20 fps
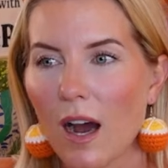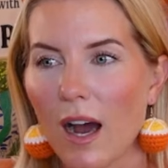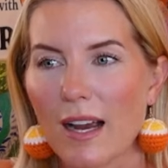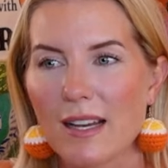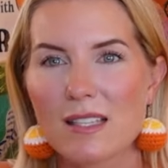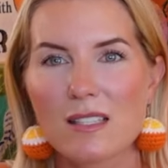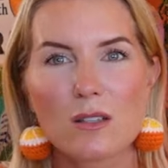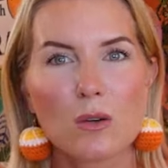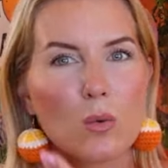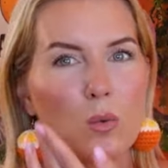I
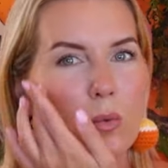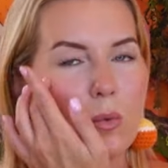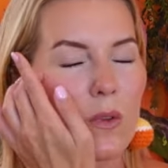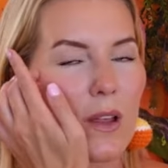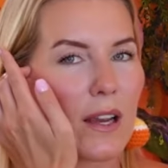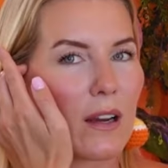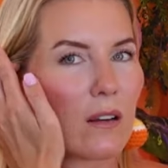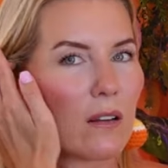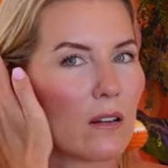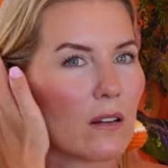still
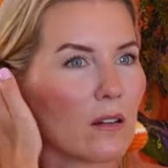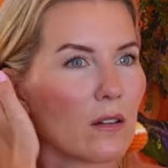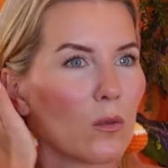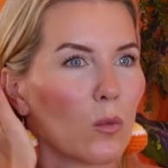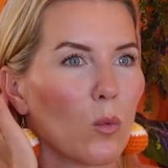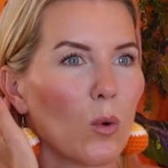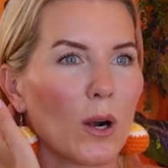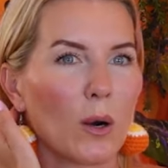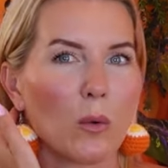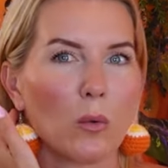like
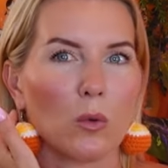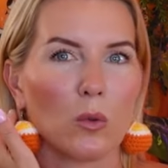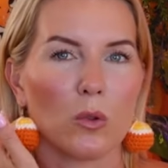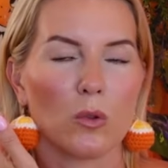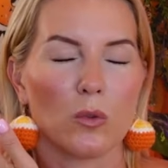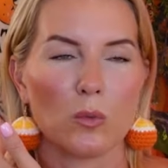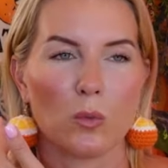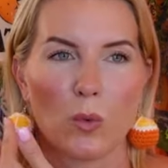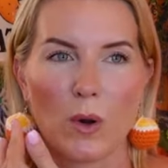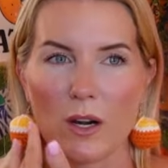want to
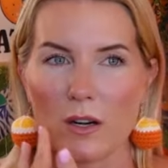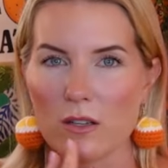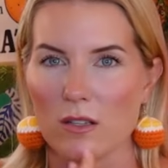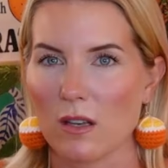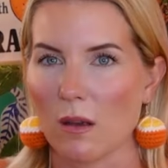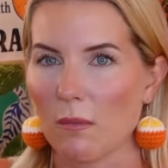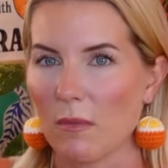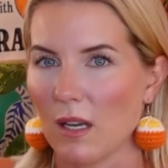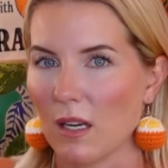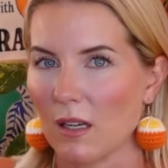wear
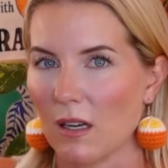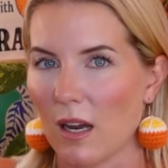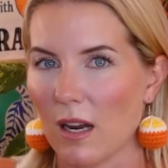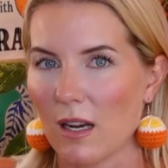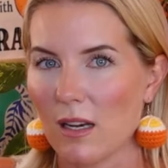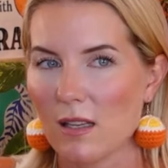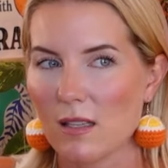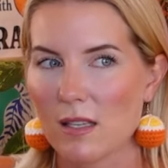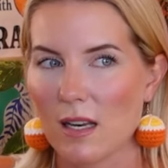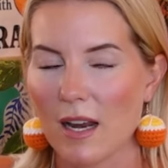something
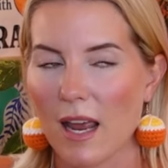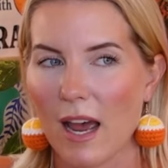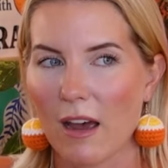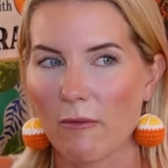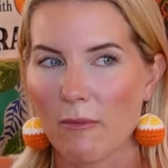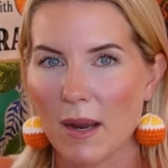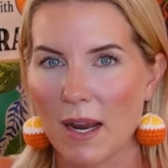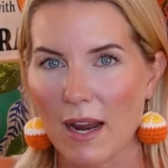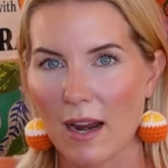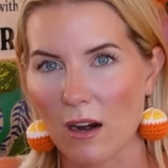nice and have
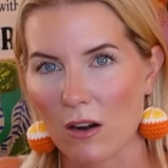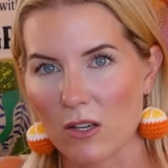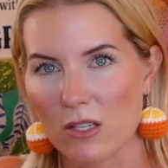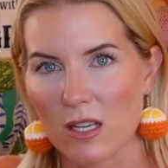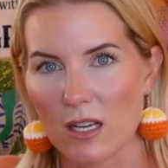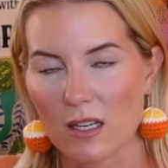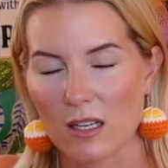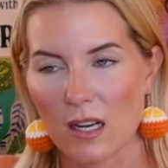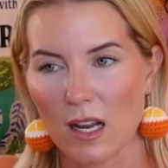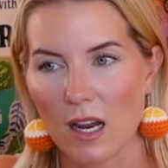my hair
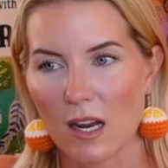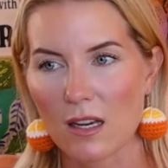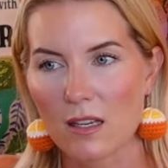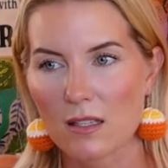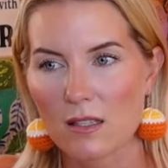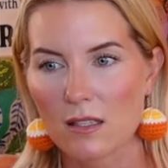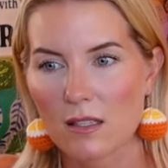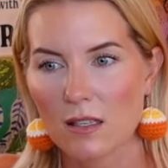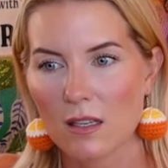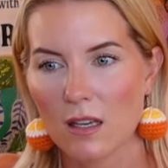done
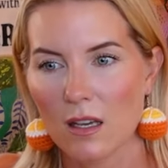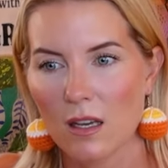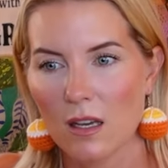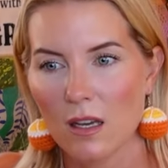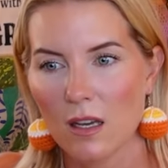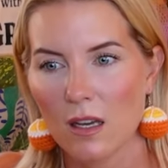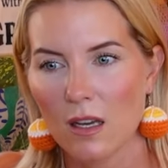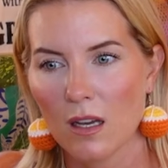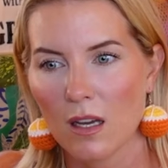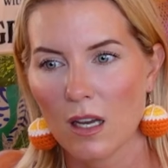nice.
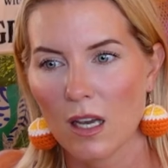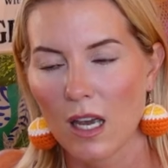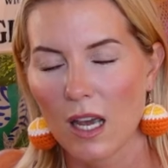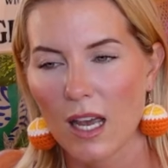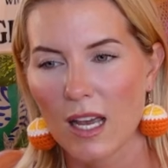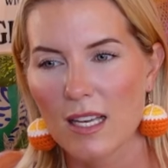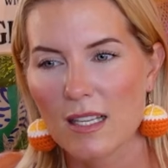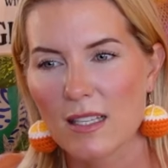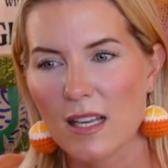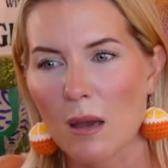
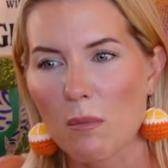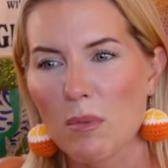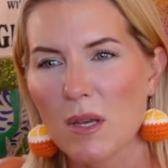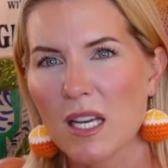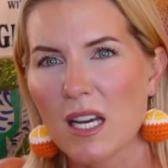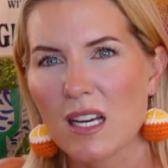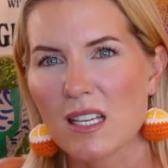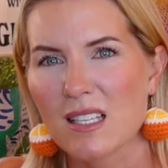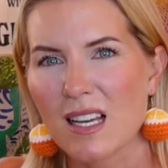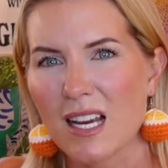Is that
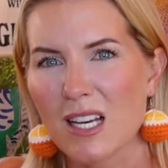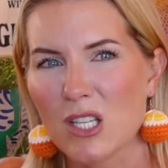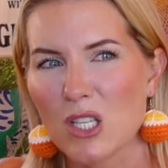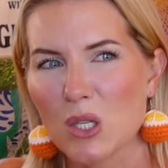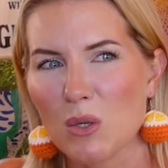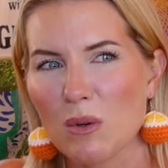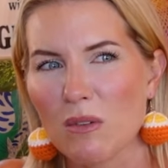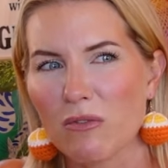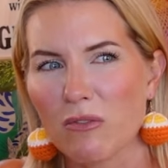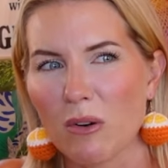because I
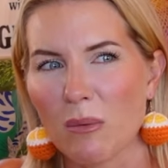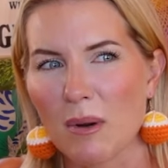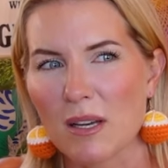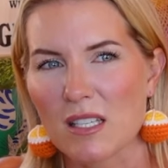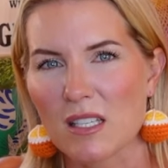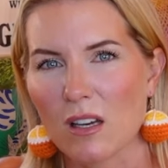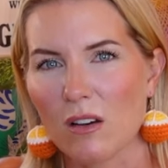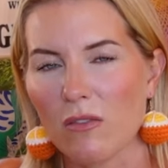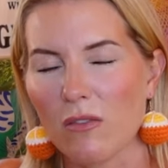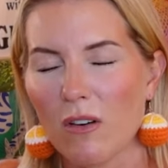do it for
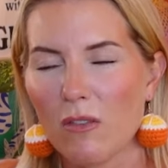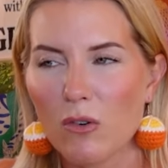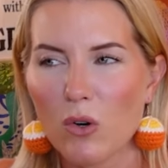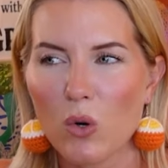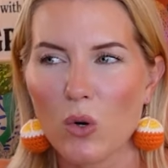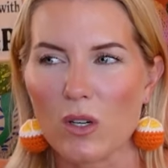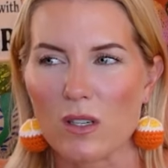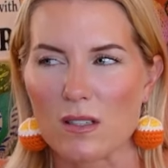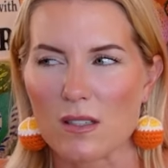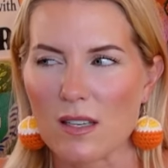myself? Of
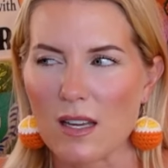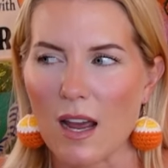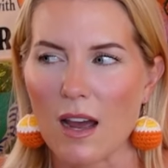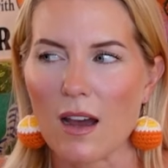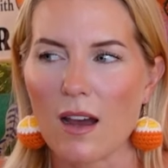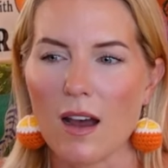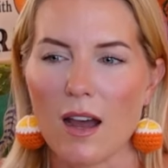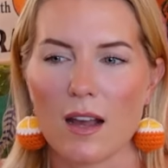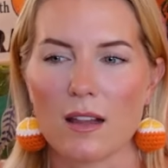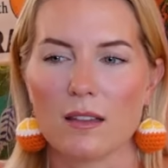course,
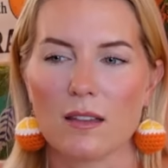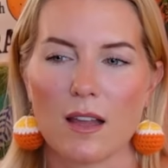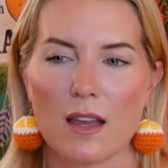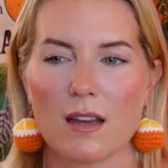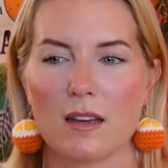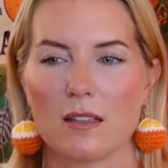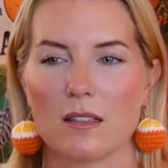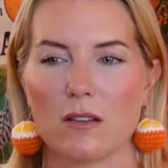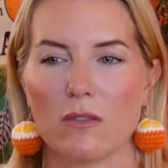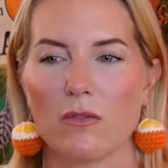yeah, I
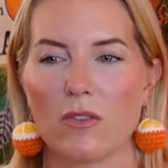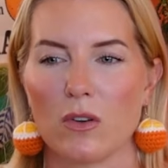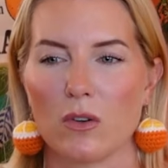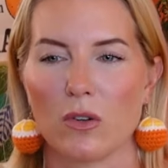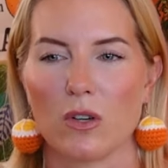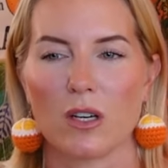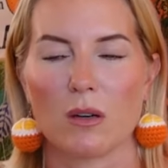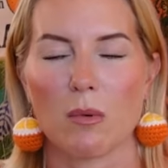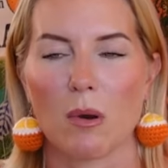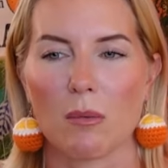like to feel
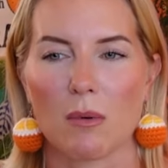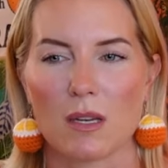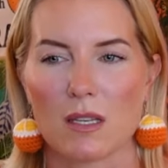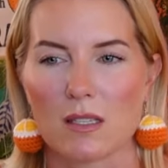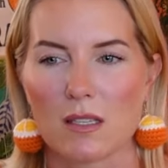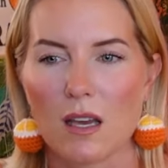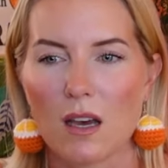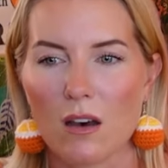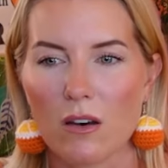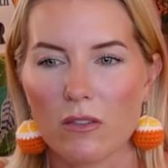good about
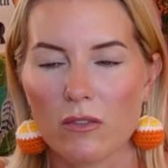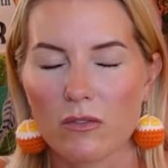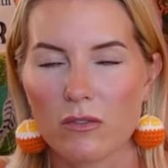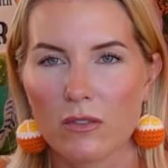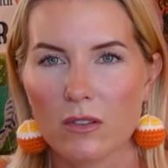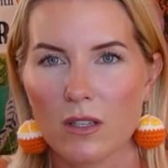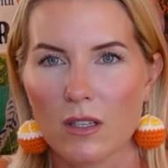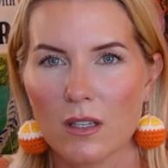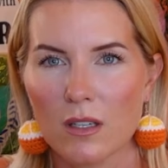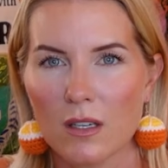myself,
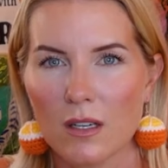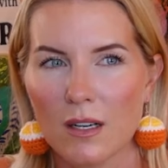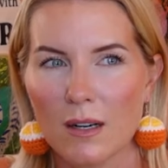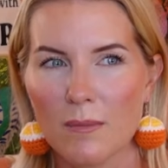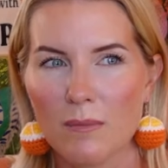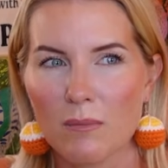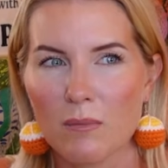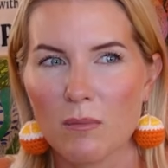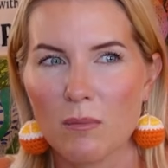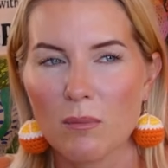
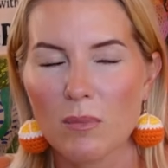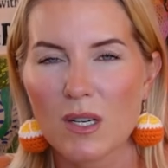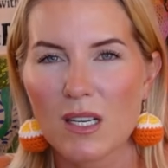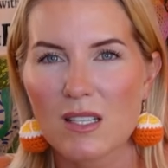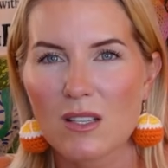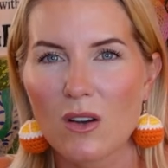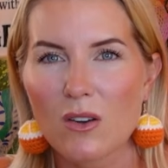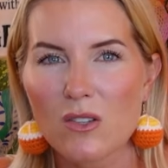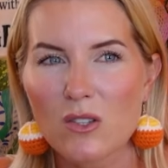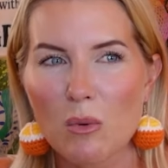but
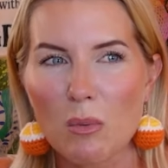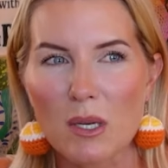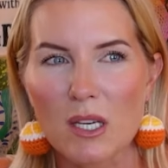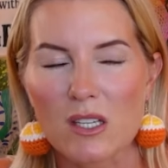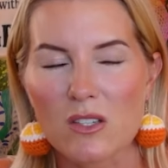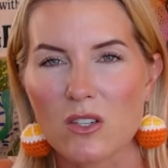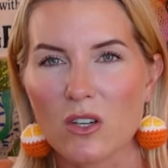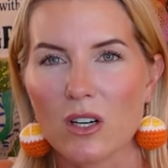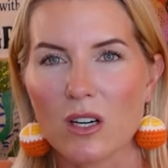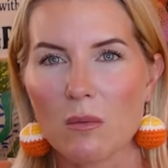it's also
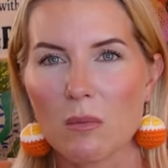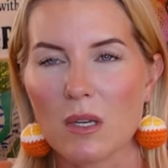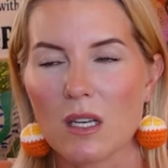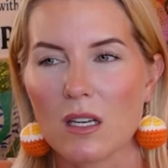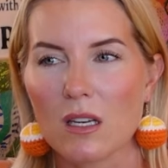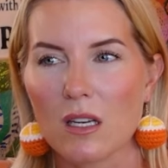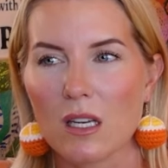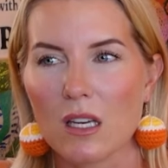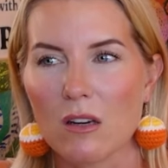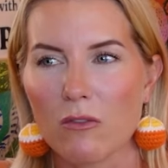because you're going to
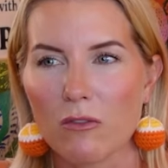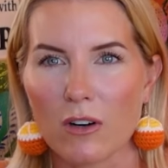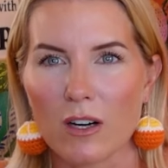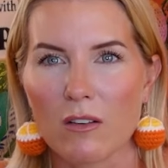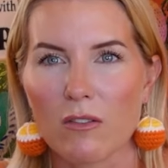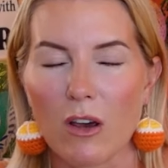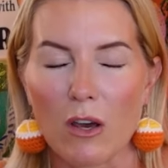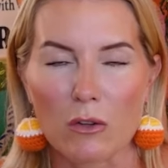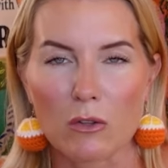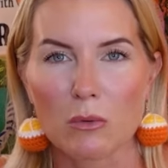be in front
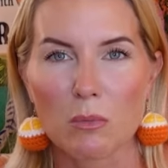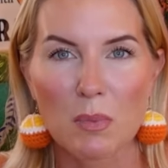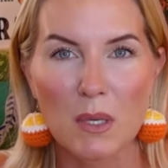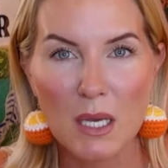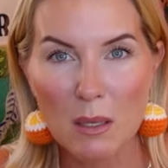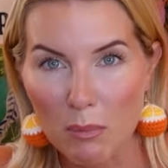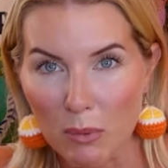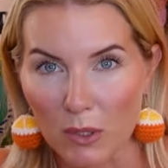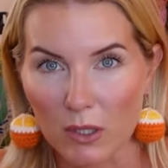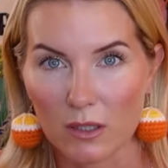of other
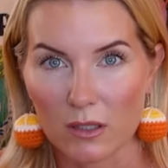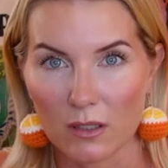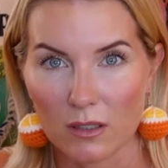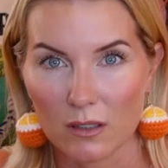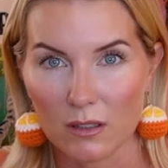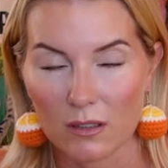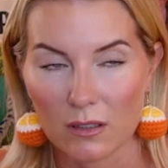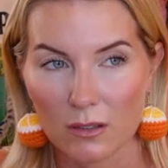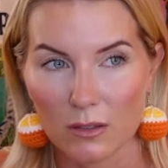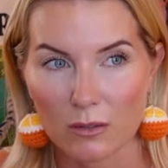people,
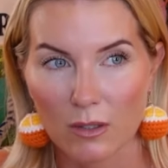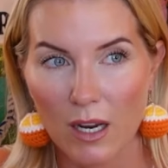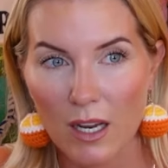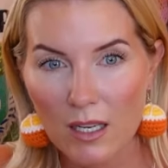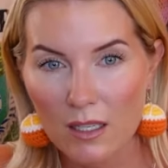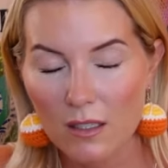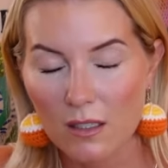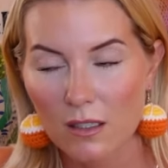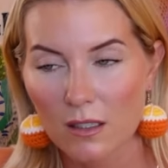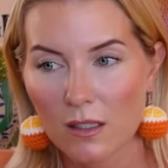
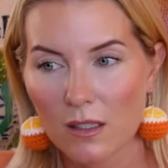right?